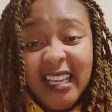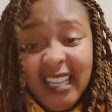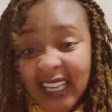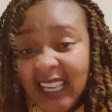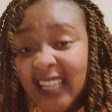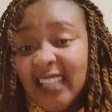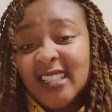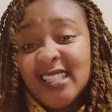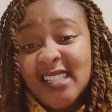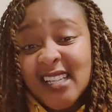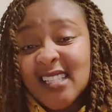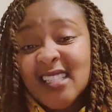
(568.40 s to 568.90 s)

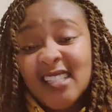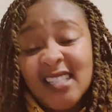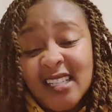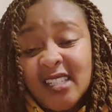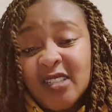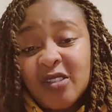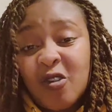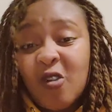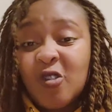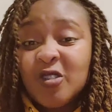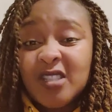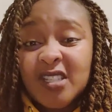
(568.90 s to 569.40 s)

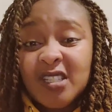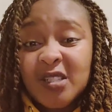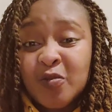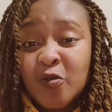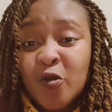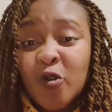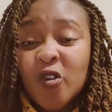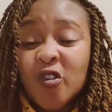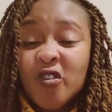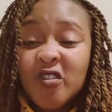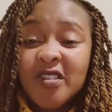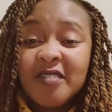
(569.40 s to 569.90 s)
it causes
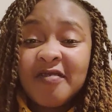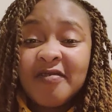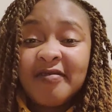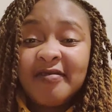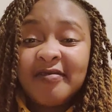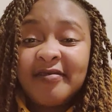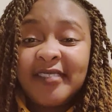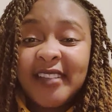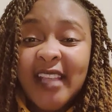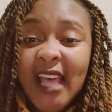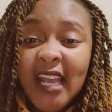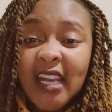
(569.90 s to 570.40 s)
more grief
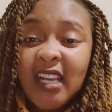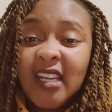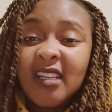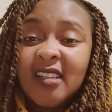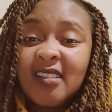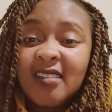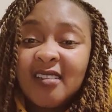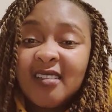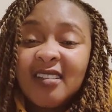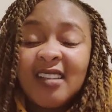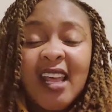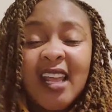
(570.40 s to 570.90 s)
than
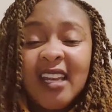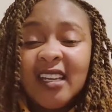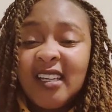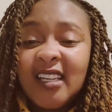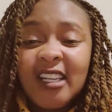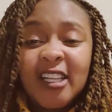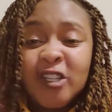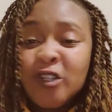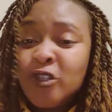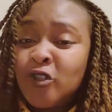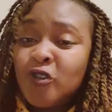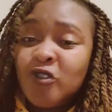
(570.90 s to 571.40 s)

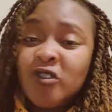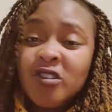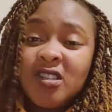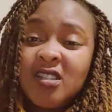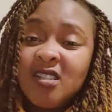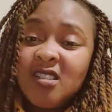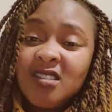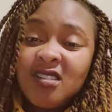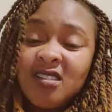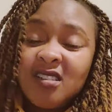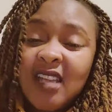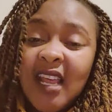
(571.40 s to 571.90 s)
it
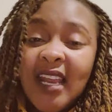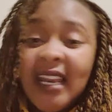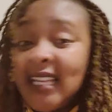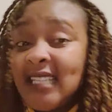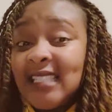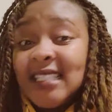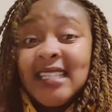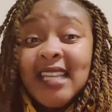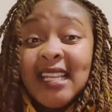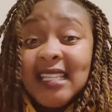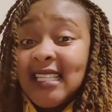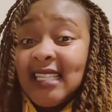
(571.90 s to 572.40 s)
should, that
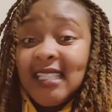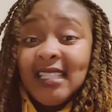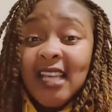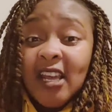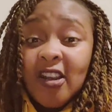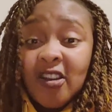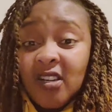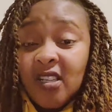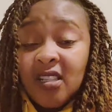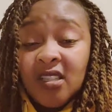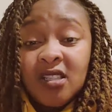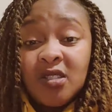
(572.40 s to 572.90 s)
is
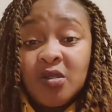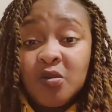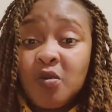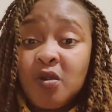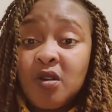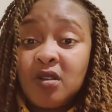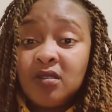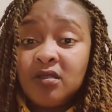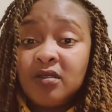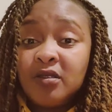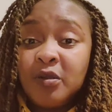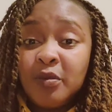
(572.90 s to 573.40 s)
necessary in this
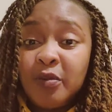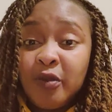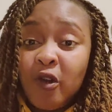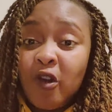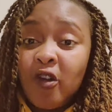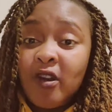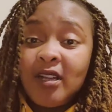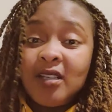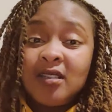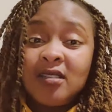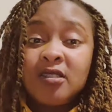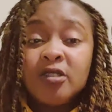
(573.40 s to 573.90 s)
world, to be
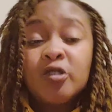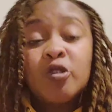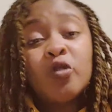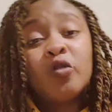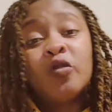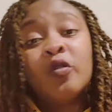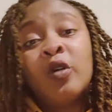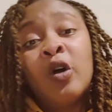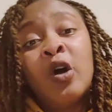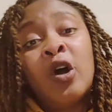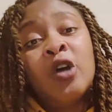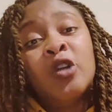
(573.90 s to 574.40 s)
honest.
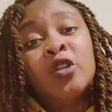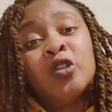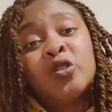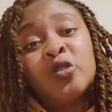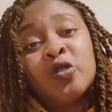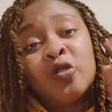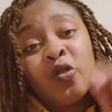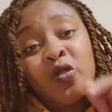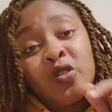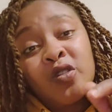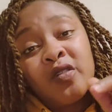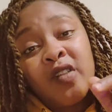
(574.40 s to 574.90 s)
So
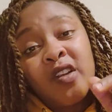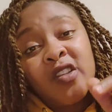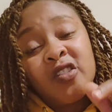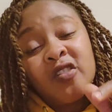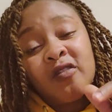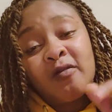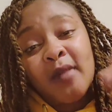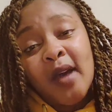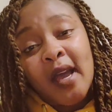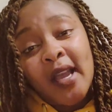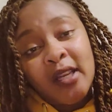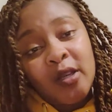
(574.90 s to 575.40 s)
to those friends
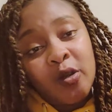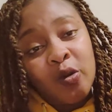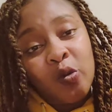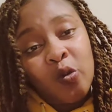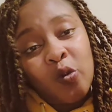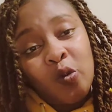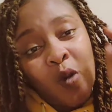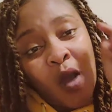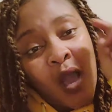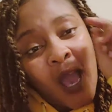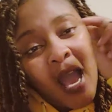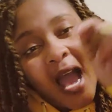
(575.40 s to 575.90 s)
of mine
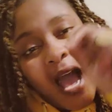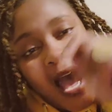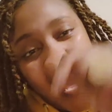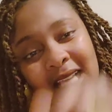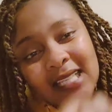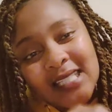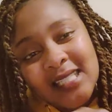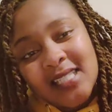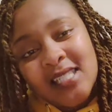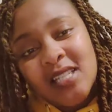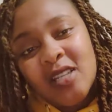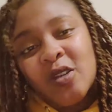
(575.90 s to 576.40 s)
who
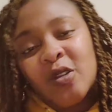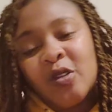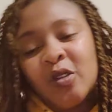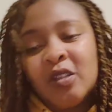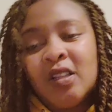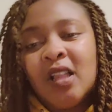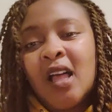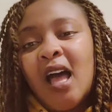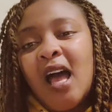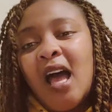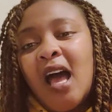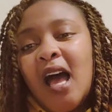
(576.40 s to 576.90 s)
are
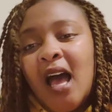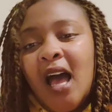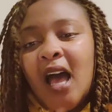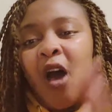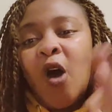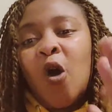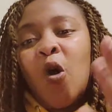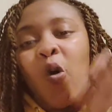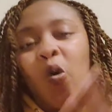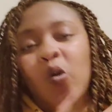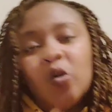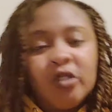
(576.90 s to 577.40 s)
still
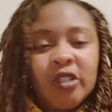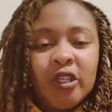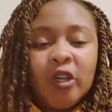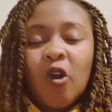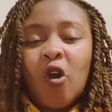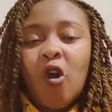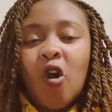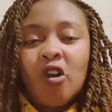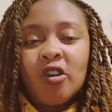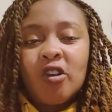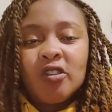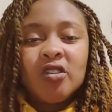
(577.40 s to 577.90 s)

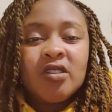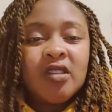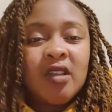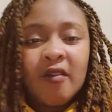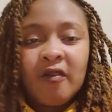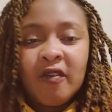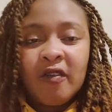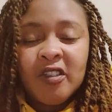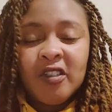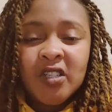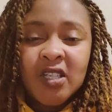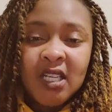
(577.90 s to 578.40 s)
holding on to
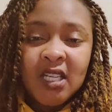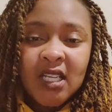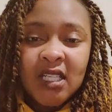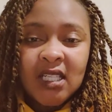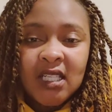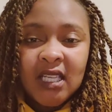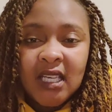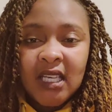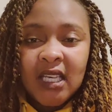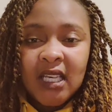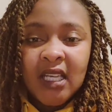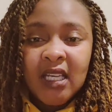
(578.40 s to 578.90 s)
their
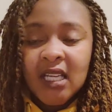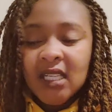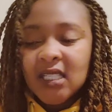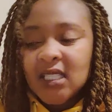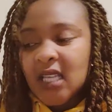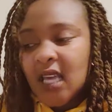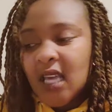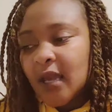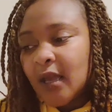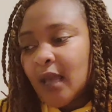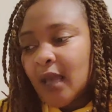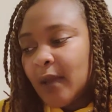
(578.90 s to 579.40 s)
virginity, it does,
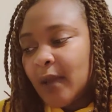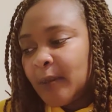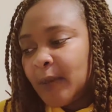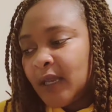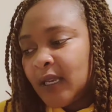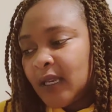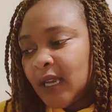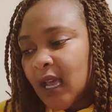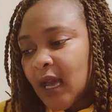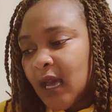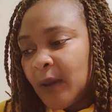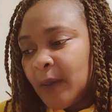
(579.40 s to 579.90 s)
I
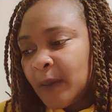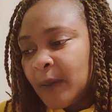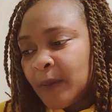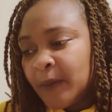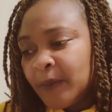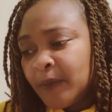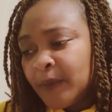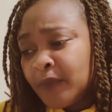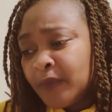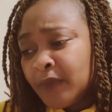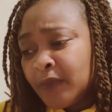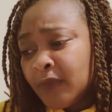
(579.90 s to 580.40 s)
mean, I
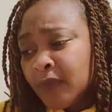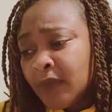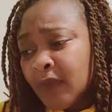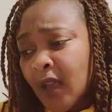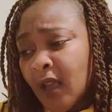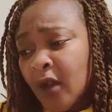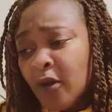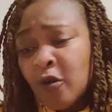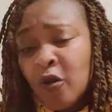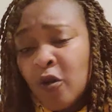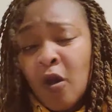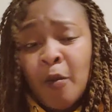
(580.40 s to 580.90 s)

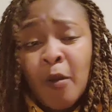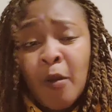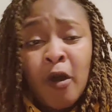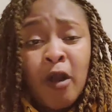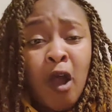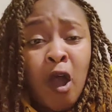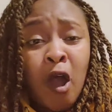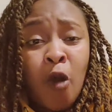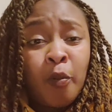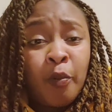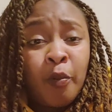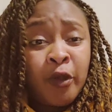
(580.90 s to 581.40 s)
don't know about
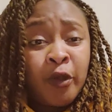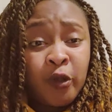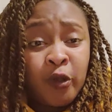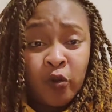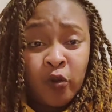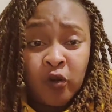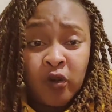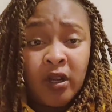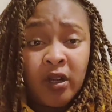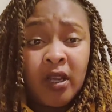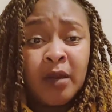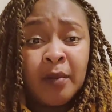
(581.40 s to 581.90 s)
how
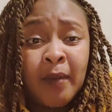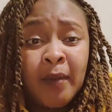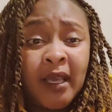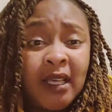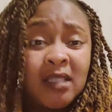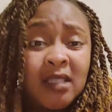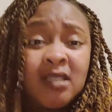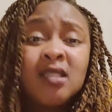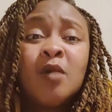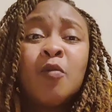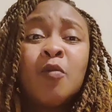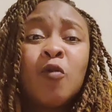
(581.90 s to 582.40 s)
pure it
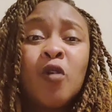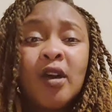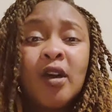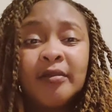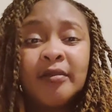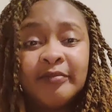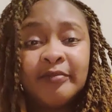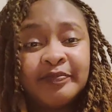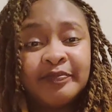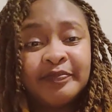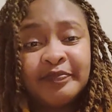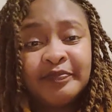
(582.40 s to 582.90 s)
makes someone,